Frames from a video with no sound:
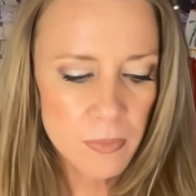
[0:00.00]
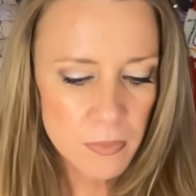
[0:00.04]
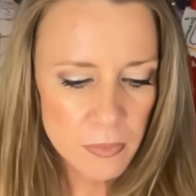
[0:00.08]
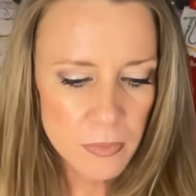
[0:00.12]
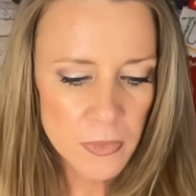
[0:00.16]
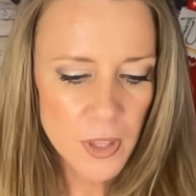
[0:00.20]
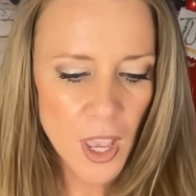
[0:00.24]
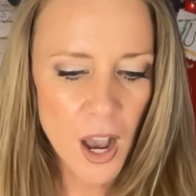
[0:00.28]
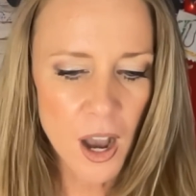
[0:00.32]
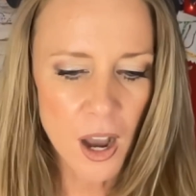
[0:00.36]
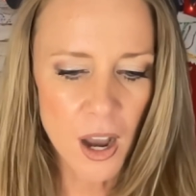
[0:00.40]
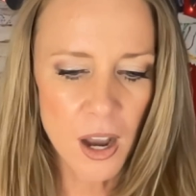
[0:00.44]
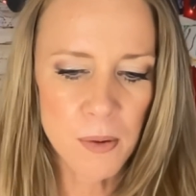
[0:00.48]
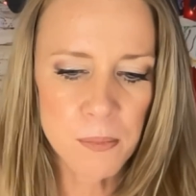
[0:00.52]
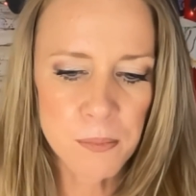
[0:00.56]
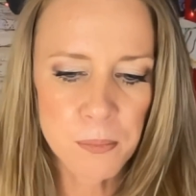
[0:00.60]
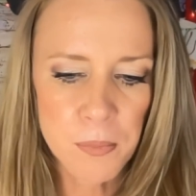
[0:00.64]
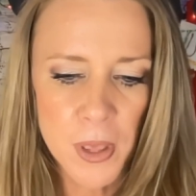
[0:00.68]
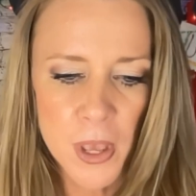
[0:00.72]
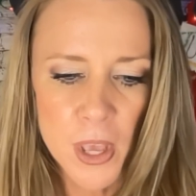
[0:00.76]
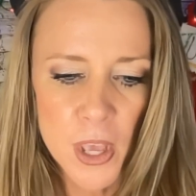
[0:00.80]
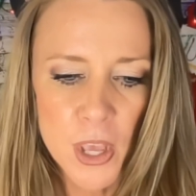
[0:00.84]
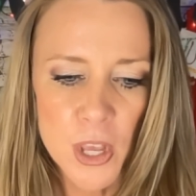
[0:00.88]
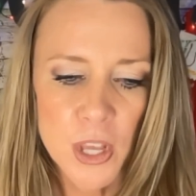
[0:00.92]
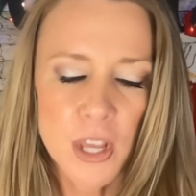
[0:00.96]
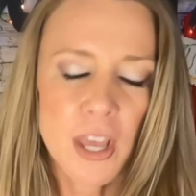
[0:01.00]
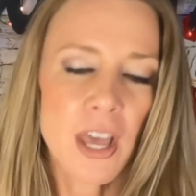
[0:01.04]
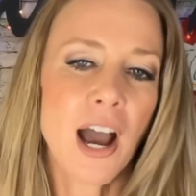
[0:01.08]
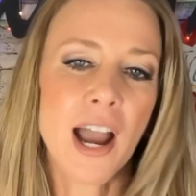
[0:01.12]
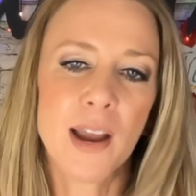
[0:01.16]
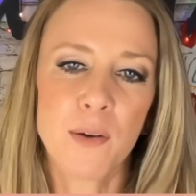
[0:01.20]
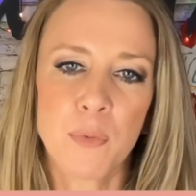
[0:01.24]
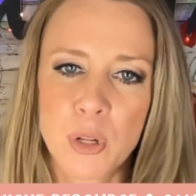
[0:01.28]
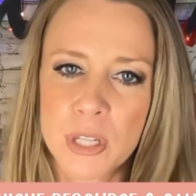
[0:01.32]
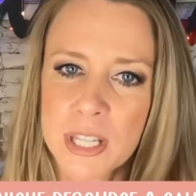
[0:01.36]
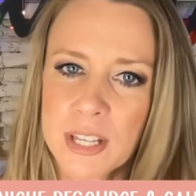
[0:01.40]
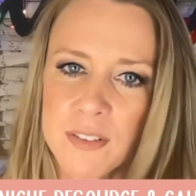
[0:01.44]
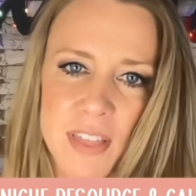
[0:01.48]
I
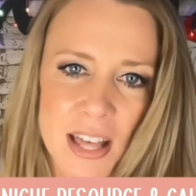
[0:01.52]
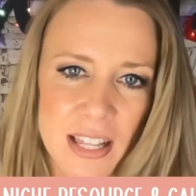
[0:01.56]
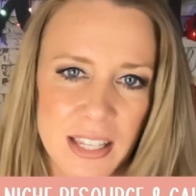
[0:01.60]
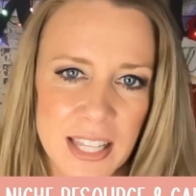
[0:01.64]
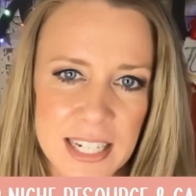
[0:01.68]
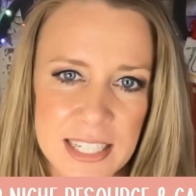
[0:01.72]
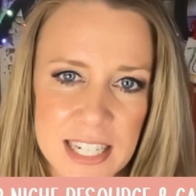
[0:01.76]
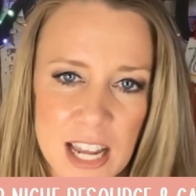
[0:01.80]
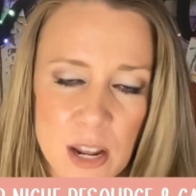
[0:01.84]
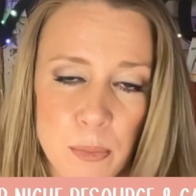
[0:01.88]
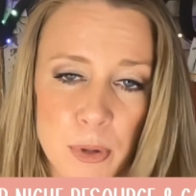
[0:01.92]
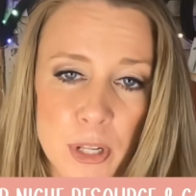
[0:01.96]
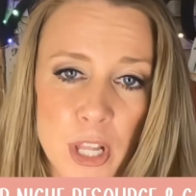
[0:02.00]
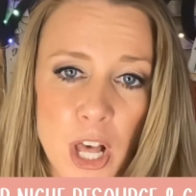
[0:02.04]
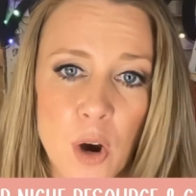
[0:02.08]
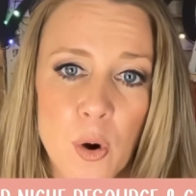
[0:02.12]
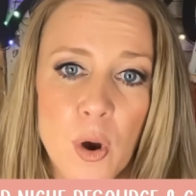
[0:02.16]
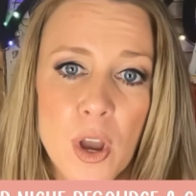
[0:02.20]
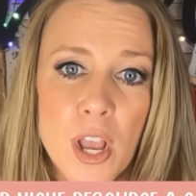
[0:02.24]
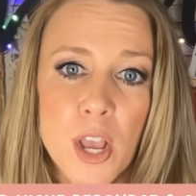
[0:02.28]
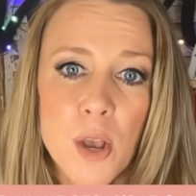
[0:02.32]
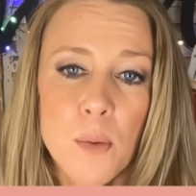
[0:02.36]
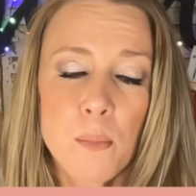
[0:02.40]
will leave that link down below.